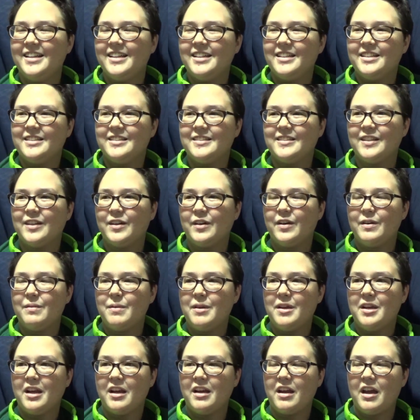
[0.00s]
So I
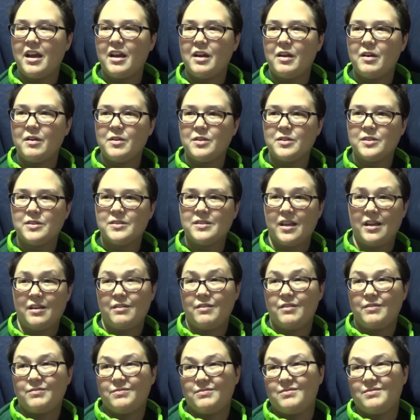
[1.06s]
mean, I